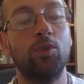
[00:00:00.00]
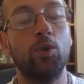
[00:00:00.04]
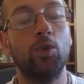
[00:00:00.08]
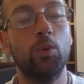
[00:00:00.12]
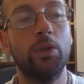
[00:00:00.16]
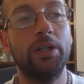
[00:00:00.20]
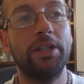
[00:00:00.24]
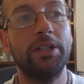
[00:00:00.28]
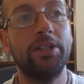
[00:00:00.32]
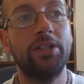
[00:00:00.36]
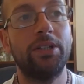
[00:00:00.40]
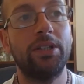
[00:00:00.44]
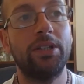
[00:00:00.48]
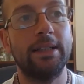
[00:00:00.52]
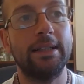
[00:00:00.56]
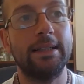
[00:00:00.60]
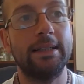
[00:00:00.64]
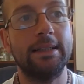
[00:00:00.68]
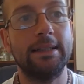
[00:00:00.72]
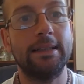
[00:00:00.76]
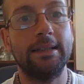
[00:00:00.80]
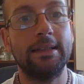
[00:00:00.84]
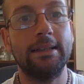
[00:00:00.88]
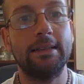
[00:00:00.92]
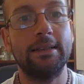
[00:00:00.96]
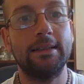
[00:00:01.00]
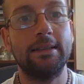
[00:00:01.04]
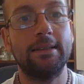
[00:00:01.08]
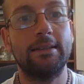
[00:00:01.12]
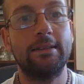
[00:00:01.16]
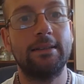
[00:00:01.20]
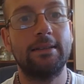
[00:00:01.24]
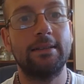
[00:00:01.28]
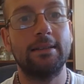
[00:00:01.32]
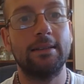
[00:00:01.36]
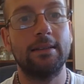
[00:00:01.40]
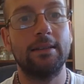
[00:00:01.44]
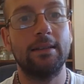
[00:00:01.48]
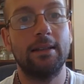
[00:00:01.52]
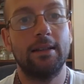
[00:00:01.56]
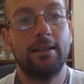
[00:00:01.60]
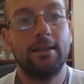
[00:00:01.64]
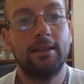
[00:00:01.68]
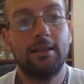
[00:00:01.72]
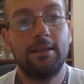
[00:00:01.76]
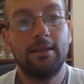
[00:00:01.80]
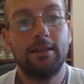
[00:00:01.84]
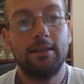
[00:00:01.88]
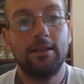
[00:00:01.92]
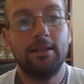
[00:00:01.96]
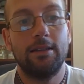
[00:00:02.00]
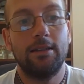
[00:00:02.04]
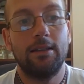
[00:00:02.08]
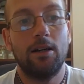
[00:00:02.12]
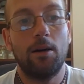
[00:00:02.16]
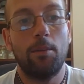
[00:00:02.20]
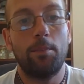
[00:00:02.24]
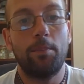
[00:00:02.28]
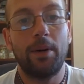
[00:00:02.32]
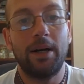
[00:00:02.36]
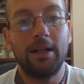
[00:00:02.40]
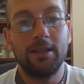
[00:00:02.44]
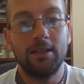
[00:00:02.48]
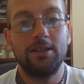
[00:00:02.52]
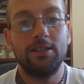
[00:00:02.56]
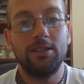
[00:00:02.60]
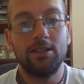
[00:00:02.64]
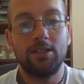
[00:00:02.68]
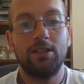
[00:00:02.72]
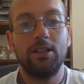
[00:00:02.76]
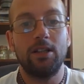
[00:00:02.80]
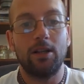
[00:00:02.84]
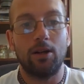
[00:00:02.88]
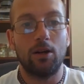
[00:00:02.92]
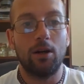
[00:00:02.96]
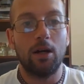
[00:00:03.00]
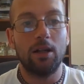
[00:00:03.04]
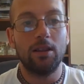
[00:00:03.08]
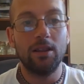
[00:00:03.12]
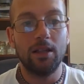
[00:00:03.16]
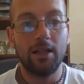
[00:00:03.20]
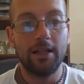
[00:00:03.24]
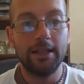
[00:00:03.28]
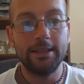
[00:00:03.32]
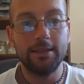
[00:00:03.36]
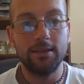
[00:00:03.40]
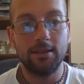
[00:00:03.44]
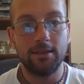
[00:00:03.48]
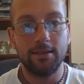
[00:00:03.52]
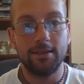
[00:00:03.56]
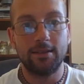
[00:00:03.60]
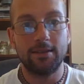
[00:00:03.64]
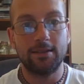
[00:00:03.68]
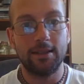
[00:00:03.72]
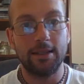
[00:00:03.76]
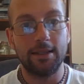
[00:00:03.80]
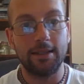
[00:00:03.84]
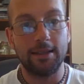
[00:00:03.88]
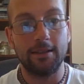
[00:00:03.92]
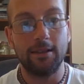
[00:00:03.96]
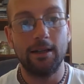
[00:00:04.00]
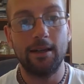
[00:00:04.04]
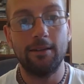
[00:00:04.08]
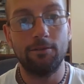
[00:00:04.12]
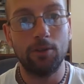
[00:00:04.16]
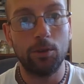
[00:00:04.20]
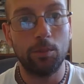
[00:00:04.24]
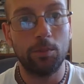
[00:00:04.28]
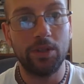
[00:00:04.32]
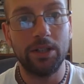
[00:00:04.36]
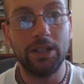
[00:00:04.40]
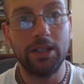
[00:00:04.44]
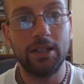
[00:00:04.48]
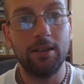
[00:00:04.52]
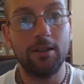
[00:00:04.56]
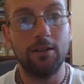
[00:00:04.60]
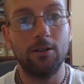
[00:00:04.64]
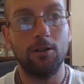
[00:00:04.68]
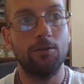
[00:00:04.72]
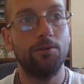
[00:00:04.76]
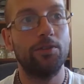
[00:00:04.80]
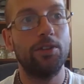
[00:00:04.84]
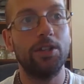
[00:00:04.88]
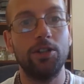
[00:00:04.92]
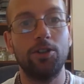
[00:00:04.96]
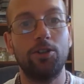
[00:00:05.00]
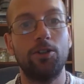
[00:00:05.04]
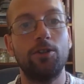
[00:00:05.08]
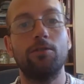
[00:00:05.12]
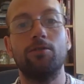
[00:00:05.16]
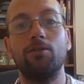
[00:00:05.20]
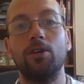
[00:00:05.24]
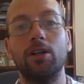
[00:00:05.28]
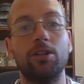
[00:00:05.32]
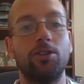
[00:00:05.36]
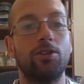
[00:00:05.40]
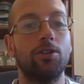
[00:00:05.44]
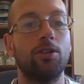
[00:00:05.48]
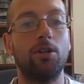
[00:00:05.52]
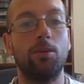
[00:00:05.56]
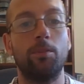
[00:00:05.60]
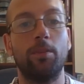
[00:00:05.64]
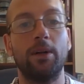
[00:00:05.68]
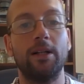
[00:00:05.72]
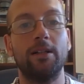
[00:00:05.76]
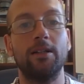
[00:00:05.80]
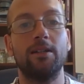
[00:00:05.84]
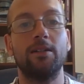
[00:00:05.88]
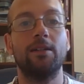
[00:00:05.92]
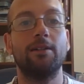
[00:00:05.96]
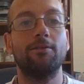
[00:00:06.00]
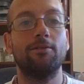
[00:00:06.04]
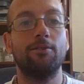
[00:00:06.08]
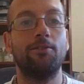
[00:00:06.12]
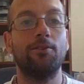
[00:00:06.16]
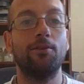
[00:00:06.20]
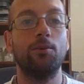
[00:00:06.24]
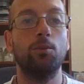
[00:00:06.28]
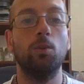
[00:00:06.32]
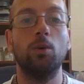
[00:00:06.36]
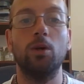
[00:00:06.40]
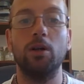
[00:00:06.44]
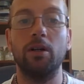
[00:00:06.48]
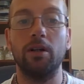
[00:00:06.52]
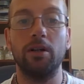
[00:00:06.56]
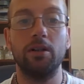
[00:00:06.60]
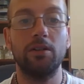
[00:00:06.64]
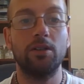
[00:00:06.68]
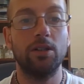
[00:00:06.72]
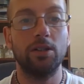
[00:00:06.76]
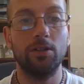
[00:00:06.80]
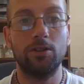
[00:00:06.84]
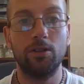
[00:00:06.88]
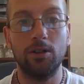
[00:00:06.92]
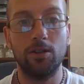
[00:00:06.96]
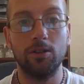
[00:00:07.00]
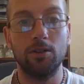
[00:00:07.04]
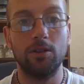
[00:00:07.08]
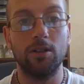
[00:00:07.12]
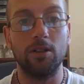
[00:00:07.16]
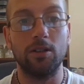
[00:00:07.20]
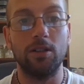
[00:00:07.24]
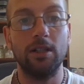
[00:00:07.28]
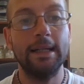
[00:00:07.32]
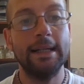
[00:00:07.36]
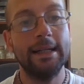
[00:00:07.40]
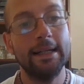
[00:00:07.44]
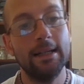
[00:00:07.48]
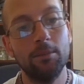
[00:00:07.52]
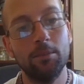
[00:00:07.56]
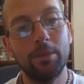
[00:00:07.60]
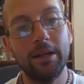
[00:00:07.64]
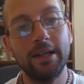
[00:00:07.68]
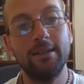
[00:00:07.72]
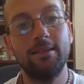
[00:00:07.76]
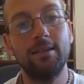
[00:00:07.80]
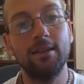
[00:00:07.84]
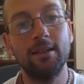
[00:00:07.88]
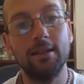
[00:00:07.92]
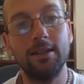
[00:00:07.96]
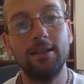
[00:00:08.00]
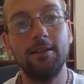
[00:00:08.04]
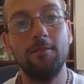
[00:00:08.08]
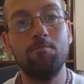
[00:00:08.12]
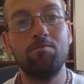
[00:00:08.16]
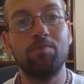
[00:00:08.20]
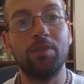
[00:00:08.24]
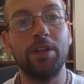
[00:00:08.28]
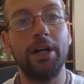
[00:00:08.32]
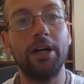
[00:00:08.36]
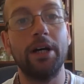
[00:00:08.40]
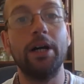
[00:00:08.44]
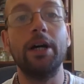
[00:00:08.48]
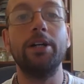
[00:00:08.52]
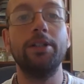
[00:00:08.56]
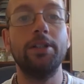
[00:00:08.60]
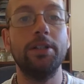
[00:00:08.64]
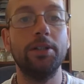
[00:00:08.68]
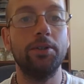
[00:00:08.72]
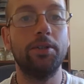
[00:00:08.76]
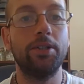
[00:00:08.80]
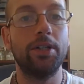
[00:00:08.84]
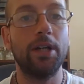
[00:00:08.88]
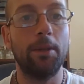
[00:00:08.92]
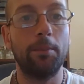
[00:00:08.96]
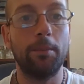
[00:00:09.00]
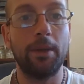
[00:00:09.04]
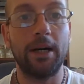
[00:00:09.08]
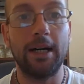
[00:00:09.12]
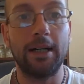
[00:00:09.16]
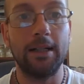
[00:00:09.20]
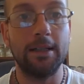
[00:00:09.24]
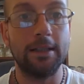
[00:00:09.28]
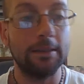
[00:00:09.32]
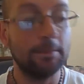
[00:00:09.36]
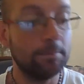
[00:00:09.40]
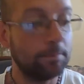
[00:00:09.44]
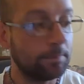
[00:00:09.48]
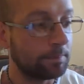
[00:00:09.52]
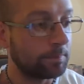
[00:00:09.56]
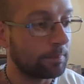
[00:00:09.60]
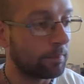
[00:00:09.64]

which is a balanced, you know, enlightened city. Everybody loves each other, it's all balanced, everything works, it's all good. Basically, a new Shambhala.